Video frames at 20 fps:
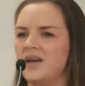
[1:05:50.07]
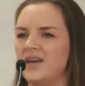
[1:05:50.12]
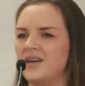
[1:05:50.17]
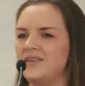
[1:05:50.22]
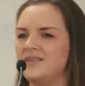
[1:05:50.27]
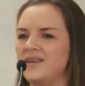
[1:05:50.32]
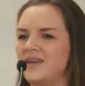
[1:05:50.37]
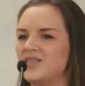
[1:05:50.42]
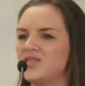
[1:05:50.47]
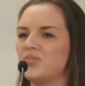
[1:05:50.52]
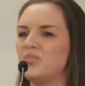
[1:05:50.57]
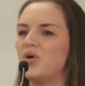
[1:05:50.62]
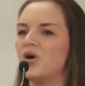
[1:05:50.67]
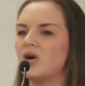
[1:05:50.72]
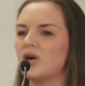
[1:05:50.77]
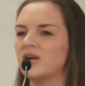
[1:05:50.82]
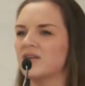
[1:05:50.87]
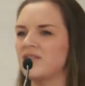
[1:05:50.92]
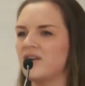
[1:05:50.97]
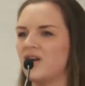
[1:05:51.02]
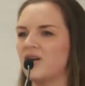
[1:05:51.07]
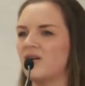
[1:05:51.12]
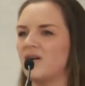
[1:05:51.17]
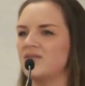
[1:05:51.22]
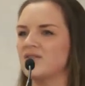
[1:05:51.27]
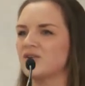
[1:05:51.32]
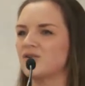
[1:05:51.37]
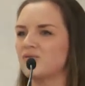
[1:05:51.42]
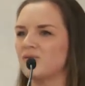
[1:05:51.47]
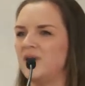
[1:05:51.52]
in the park there
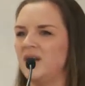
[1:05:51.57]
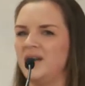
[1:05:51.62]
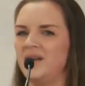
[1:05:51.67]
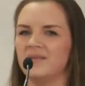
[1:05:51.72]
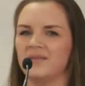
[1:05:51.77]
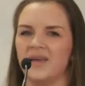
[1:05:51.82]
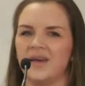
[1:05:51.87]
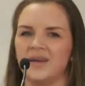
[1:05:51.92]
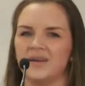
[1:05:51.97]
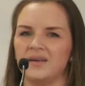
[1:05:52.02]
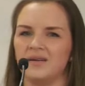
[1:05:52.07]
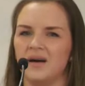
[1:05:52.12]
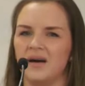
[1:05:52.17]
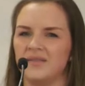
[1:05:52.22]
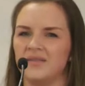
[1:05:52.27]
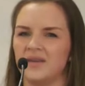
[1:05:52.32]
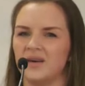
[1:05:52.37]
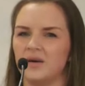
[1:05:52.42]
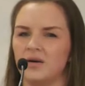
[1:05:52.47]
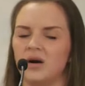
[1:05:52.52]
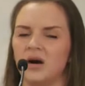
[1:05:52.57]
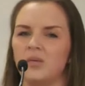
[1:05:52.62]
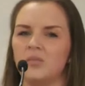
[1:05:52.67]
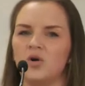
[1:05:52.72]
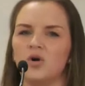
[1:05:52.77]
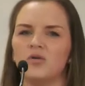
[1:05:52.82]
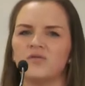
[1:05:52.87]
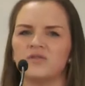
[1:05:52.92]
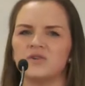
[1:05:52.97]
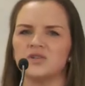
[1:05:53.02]
on the green, like I think
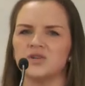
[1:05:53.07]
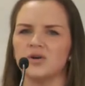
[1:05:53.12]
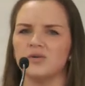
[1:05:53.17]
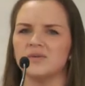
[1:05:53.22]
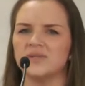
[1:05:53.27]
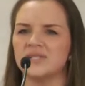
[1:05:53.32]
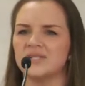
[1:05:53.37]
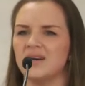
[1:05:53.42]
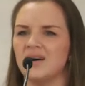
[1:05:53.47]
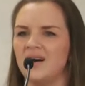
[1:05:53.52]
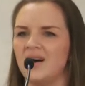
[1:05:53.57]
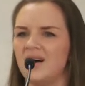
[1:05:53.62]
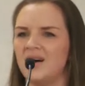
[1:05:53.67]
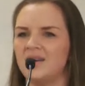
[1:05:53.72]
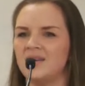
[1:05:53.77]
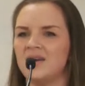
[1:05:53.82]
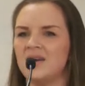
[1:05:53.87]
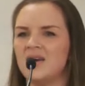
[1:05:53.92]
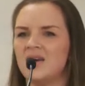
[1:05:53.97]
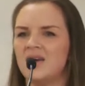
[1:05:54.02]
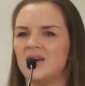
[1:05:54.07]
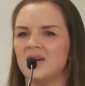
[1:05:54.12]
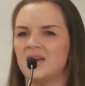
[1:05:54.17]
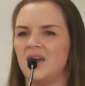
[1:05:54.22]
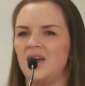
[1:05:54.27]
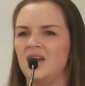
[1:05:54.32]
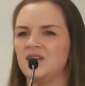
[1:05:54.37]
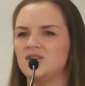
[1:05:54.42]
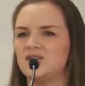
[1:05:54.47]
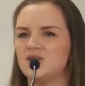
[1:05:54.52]
overdosed on
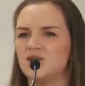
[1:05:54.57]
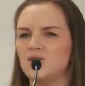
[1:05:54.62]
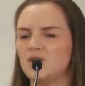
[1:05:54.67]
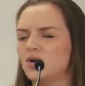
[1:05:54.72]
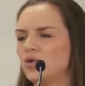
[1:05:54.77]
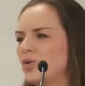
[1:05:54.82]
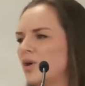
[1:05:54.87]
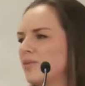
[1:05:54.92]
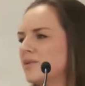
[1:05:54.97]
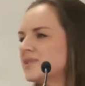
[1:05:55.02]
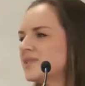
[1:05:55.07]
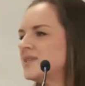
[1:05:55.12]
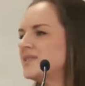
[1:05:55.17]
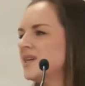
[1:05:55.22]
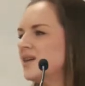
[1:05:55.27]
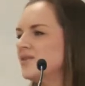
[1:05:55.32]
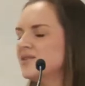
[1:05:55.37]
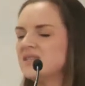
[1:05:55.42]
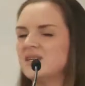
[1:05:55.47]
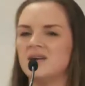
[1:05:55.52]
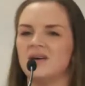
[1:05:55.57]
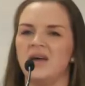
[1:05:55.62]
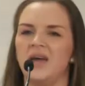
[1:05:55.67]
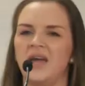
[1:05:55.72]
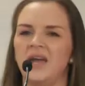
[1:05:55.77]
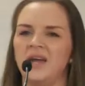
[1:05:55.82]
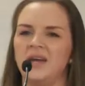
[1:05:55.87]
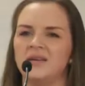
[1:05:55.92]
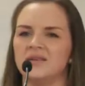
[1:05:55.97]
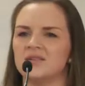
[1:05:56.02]
K2. It was a Delta
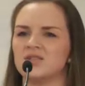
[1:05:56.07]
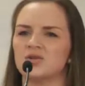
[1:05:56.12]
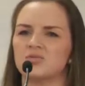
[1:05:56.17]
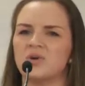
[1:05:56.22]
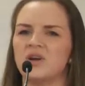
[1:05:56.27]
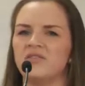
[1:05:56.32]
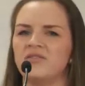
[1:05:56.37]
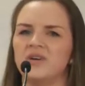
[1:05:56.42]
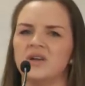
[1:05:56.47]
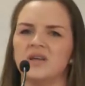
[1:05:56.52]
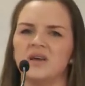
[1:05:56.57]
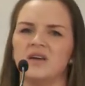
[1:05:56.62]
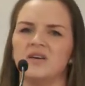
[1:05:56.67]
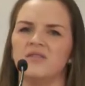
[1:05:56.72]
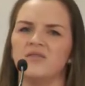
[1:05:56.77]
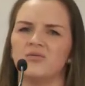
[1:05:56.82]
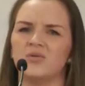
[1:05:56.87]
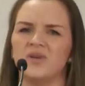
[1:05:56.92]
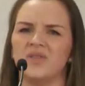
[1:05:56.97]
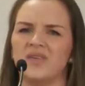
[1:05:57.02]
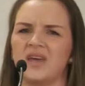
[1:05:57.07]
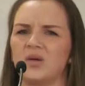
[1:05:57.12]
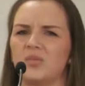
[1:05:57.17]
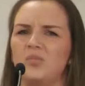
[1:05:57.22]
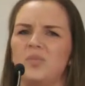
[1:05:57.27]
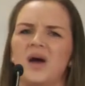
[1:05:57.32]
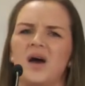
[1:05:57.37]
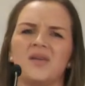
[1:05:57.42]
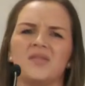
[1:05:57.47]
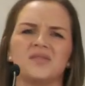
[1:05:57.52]
8 derivative with
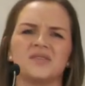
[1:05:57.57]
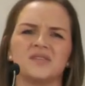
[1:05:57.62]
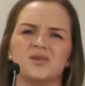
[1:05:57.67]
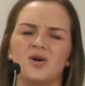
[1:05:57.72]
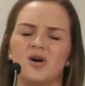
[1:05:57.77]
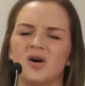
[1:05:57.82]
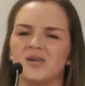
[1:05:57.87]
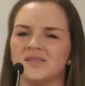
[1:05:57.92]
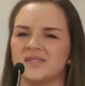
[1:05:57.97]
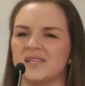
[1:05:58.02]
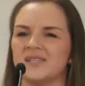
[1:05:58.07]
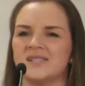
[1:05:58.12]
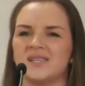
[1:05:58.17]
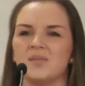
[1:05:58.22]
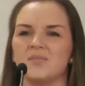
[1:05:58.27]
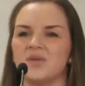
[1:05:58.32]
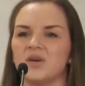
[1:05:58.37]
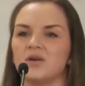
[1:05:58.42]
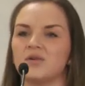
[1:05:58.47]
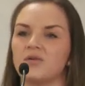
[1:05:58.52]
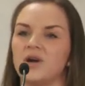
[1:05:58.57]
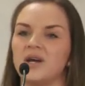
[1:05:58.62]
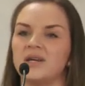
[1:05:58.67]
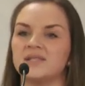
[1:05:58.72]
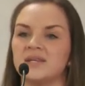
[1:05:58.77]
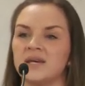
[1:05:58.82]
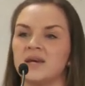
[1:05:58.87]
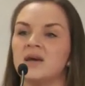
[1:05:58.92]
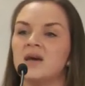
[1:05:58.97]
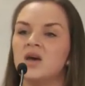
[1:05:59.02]
like bath salts and something
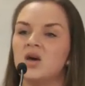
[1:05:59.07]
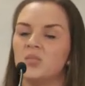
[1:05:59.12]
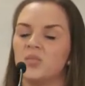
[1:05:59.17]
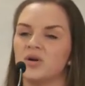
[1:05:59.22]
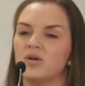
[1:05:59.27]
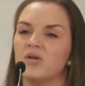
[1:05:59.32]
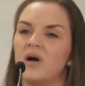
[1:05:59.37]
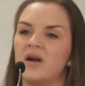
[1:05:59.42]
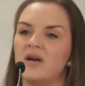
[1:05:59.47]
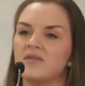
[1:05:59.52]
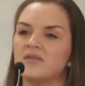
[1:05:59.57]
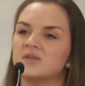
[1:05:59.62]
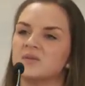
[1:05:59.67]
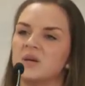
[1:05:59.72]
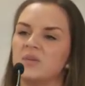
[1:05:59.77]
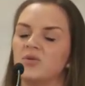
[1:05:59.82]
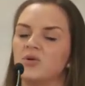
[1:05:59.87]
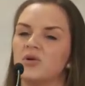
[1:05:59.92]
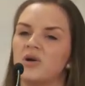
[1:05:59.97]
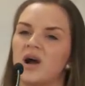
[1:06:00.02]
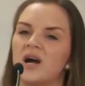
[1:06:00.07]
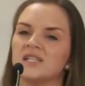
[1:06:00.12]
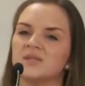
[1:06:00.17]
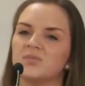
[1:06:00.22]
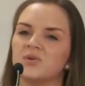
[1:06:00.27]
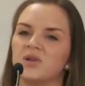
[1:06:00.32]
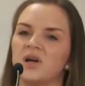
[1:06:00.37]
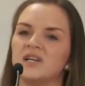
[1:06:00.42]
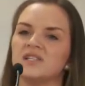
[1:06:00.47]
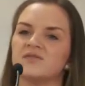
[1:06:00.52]
crazy. But a lot of those people were
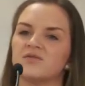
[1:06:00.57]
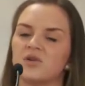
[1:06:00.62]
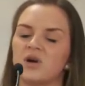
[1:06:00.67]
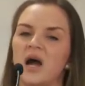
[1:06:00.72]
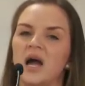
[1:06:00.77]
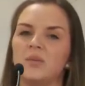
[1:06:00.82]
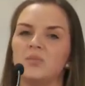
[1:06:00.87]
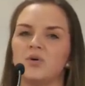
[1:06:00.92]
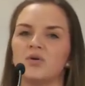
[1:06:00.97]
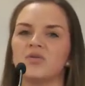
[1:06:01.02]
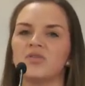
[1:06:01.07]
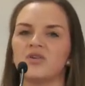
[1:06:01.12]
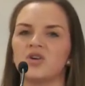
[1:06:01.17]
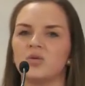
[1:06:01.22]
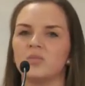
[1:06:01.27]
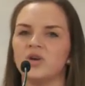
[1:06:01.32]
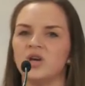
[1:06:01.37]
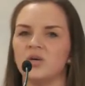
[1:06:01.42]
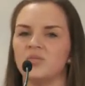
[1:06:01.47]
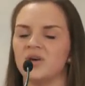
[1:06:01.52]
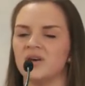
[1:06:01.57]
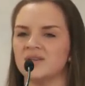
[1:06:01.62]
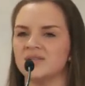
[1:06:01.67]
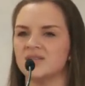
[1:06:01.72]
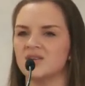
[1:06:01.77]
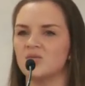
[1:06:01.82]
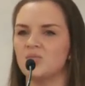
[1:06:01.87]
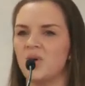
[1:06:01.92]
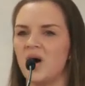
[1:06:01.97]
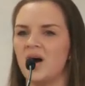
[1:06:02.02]
hospitalized for hypothermia
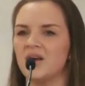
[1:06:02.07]
because their